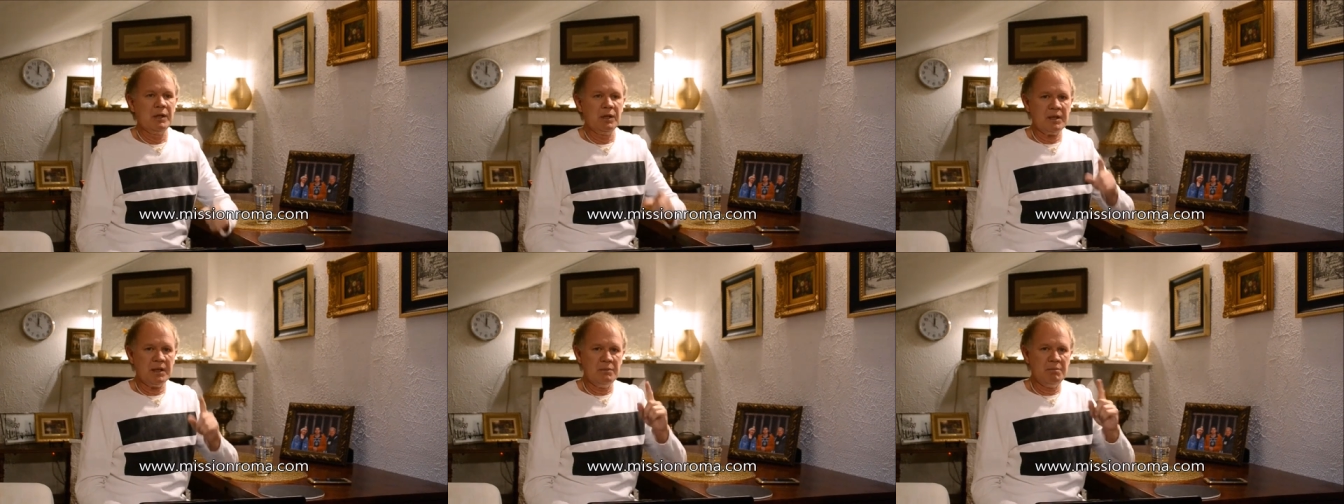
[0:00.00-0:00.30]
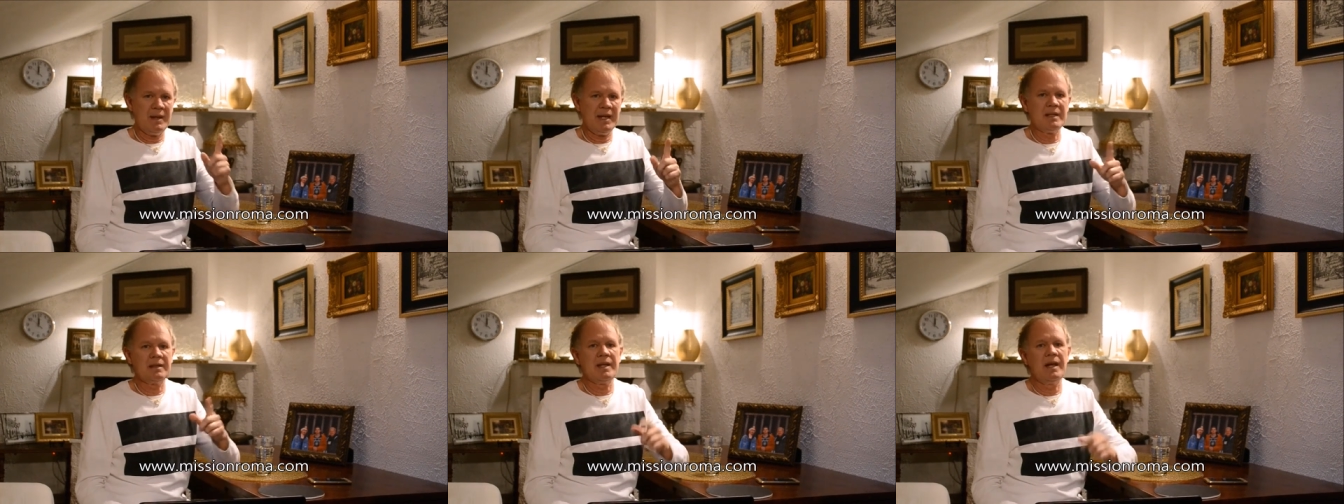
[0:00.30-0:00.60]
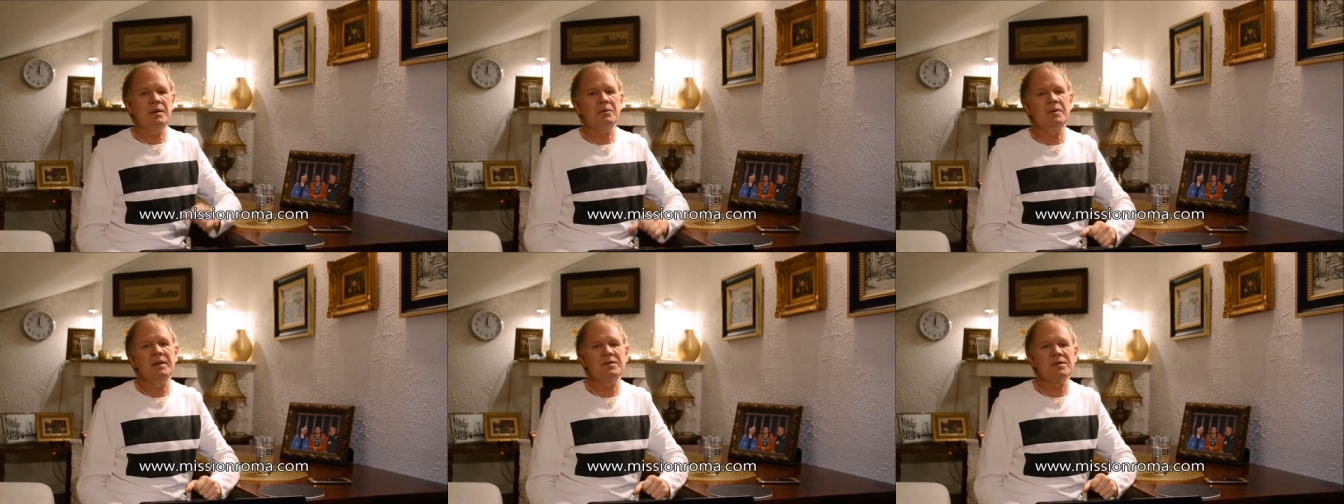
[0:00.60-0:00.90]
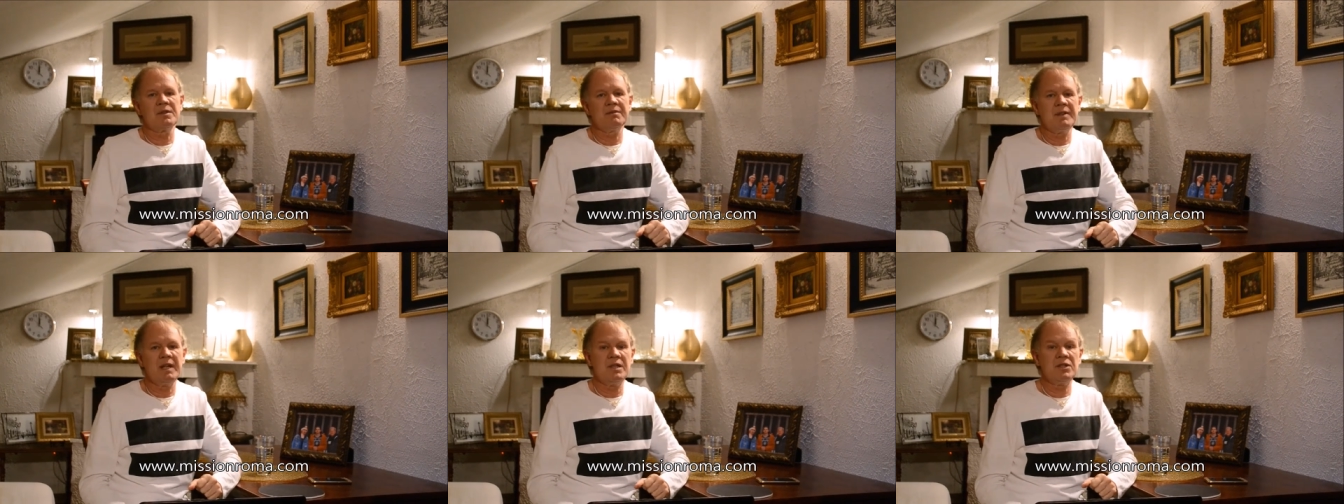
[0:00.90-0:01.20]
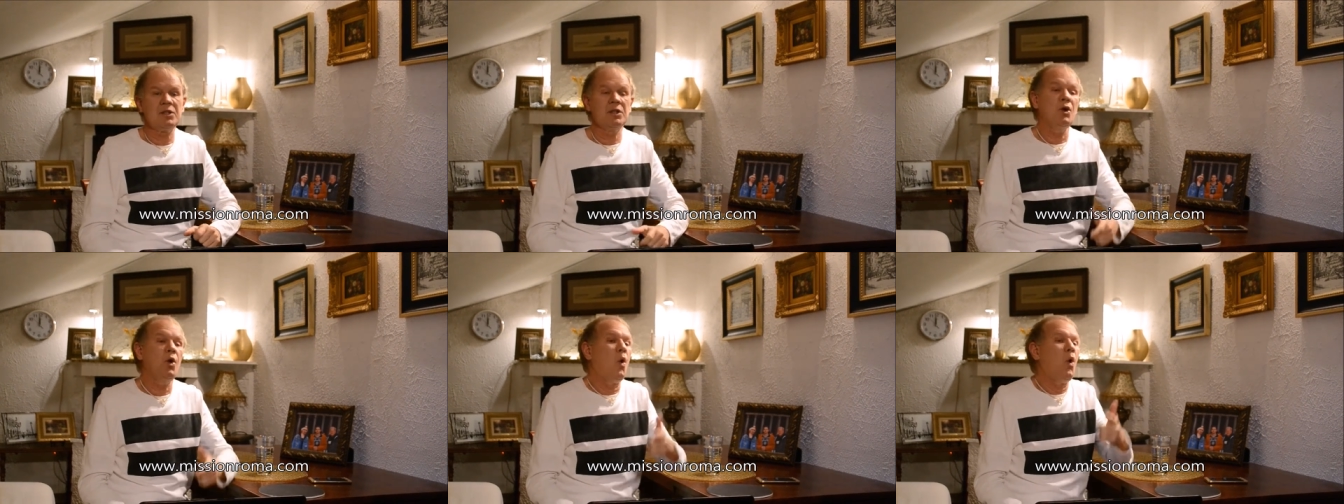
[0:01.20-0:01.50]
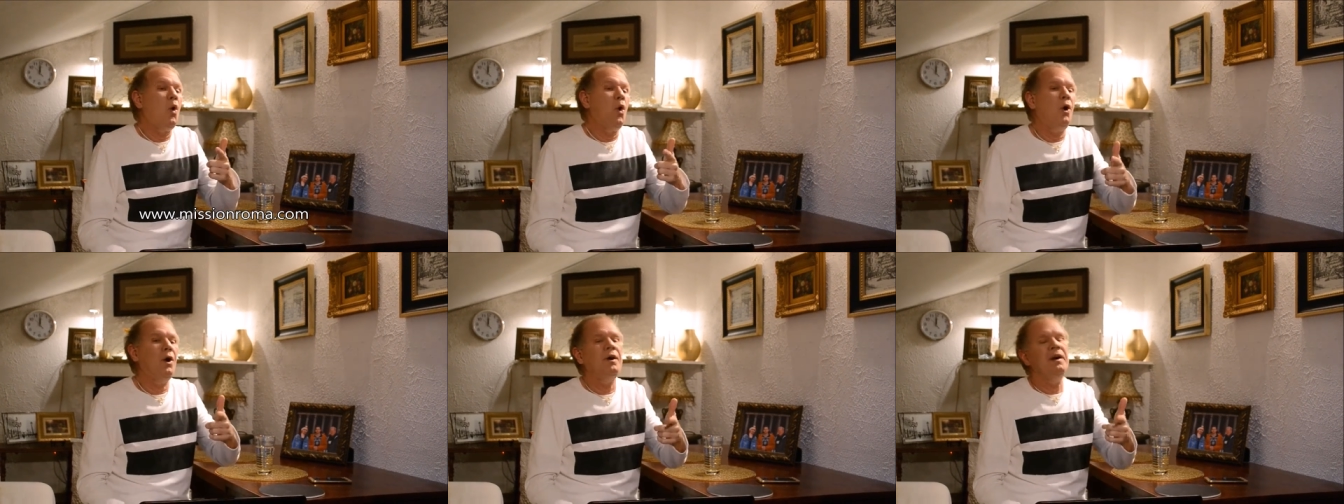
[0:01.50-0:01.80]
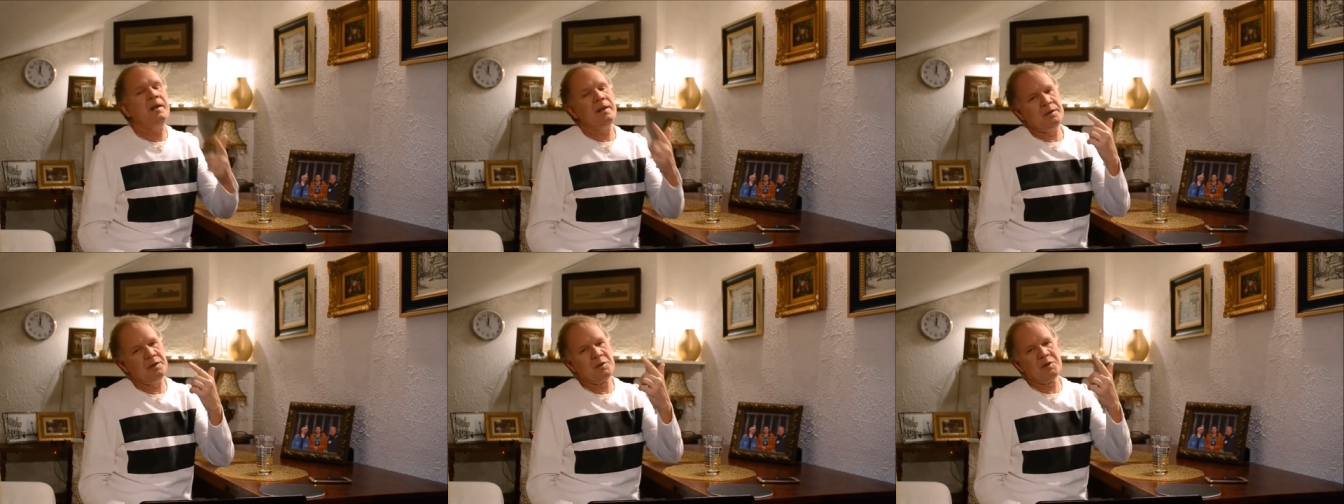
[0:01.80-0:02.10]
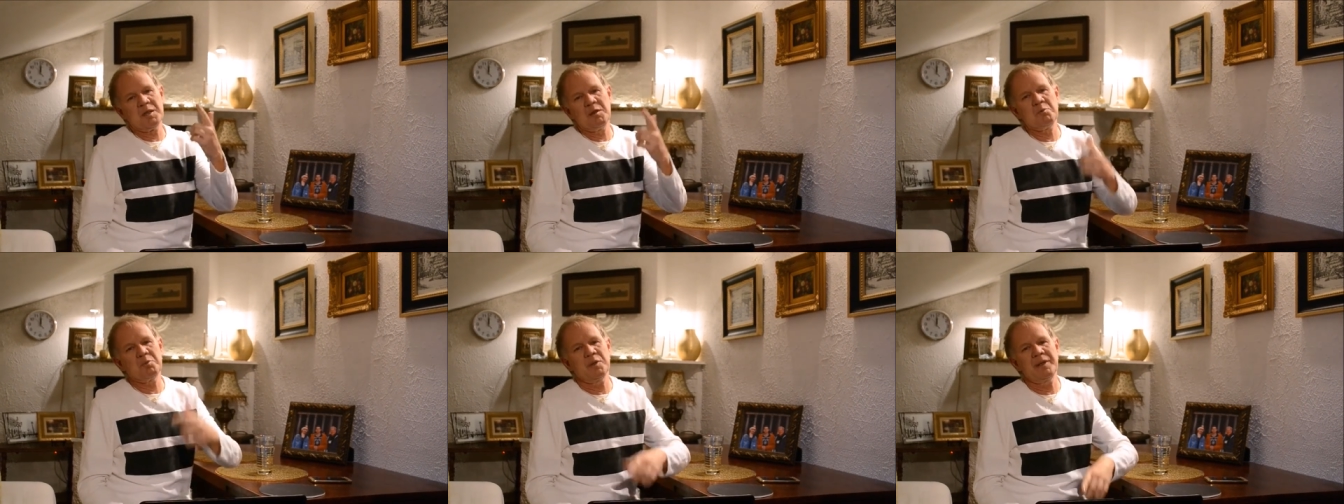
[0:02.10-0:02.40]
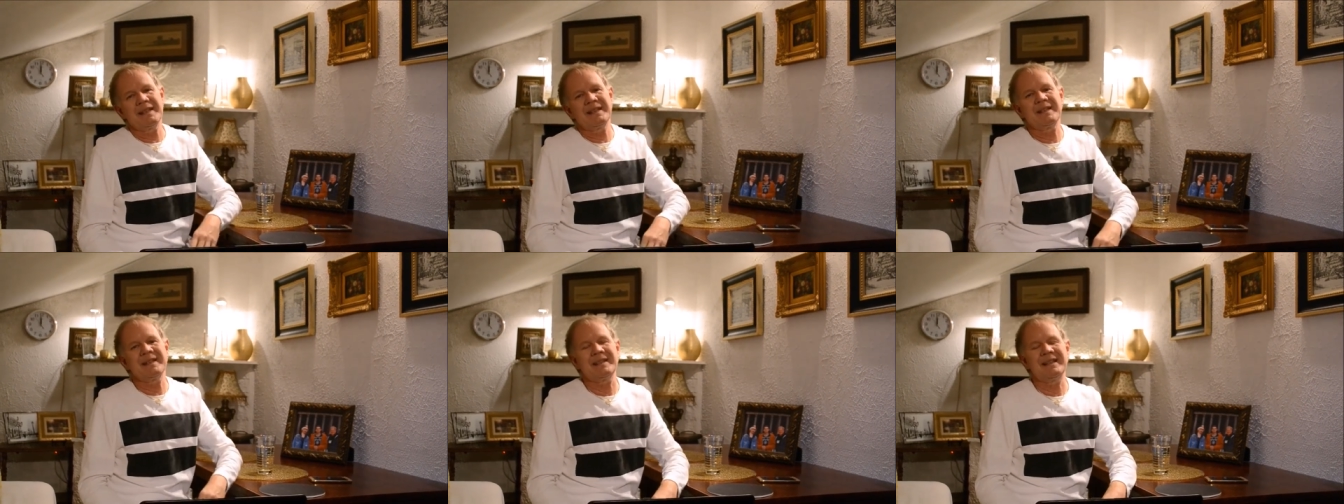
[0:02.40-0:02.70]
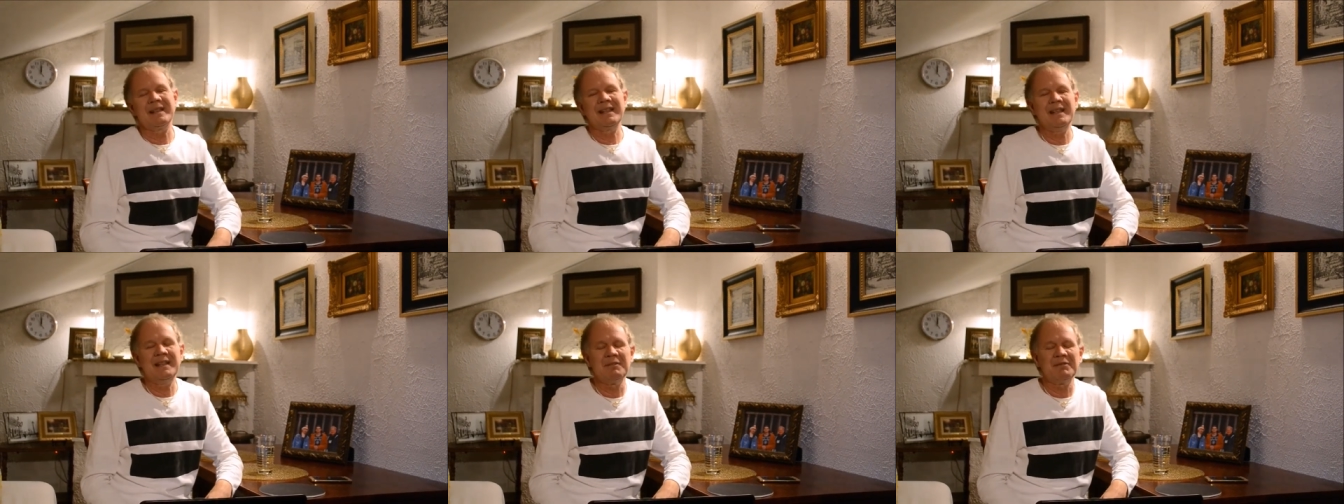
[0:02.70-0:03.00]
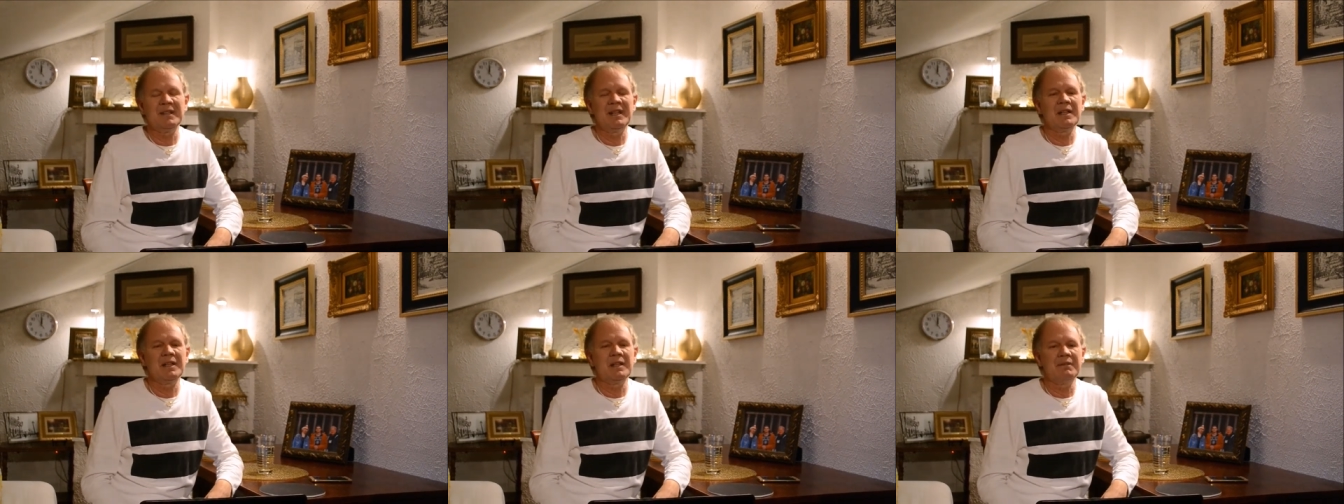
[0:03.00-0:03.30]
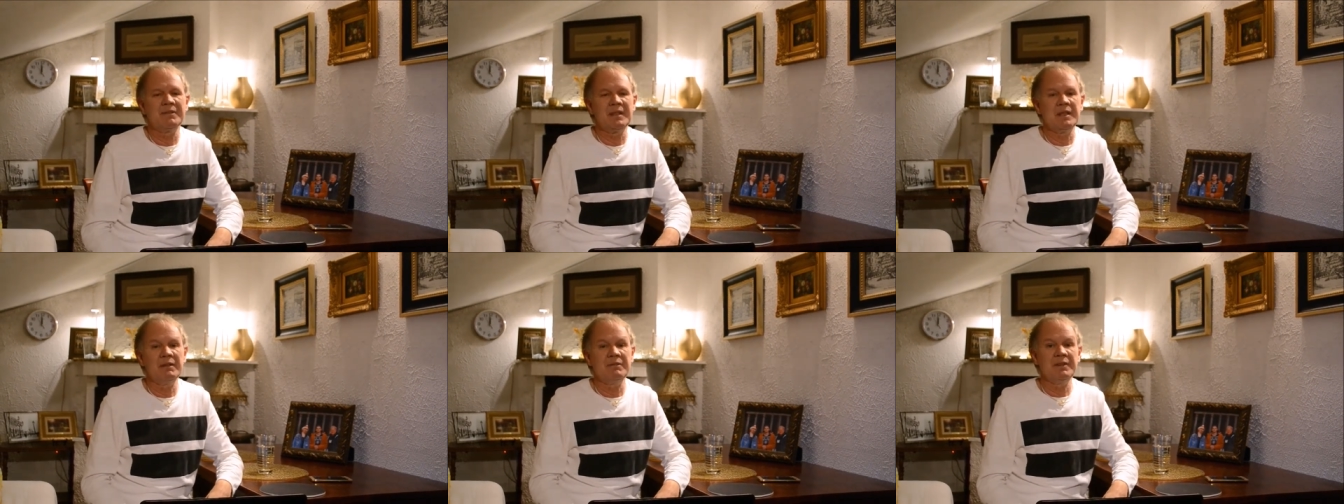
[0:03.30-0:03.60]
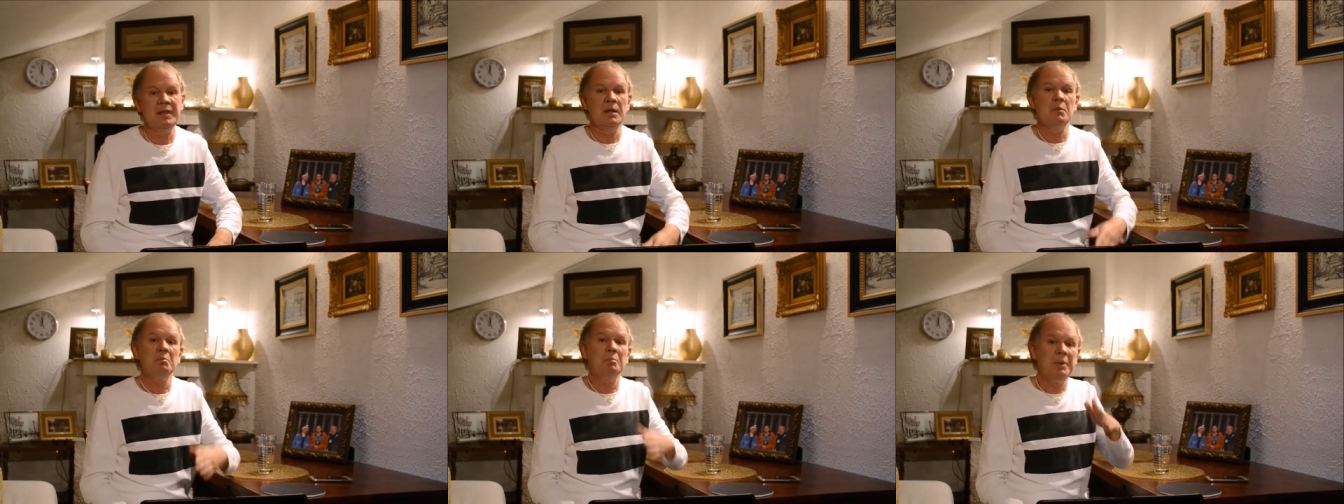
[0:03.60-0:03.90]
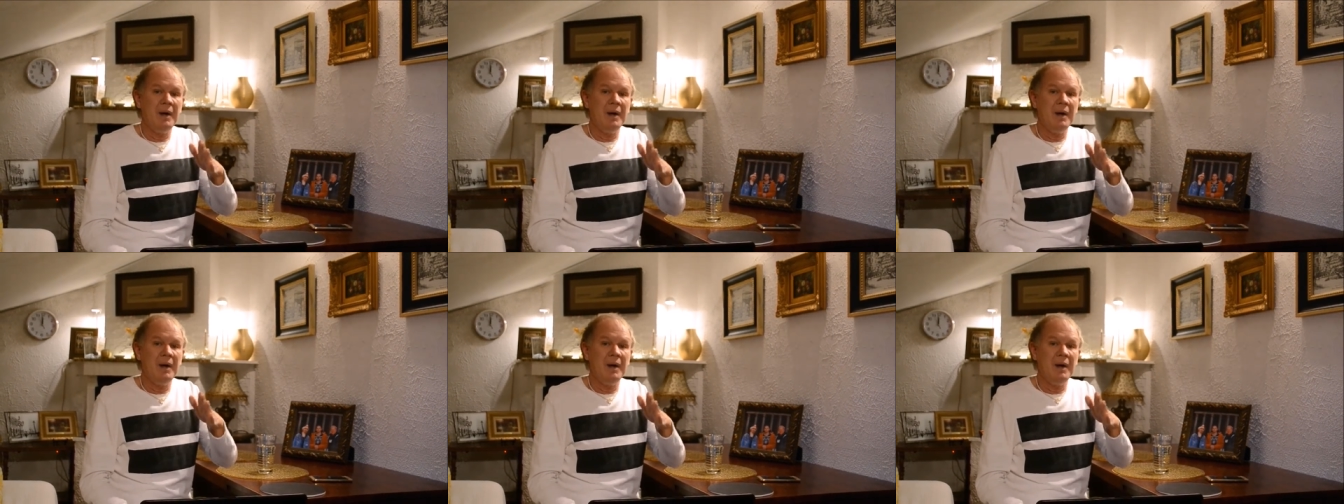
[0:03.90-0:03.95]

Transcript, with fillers: you can make that reservation or you can bring it the evening of the event.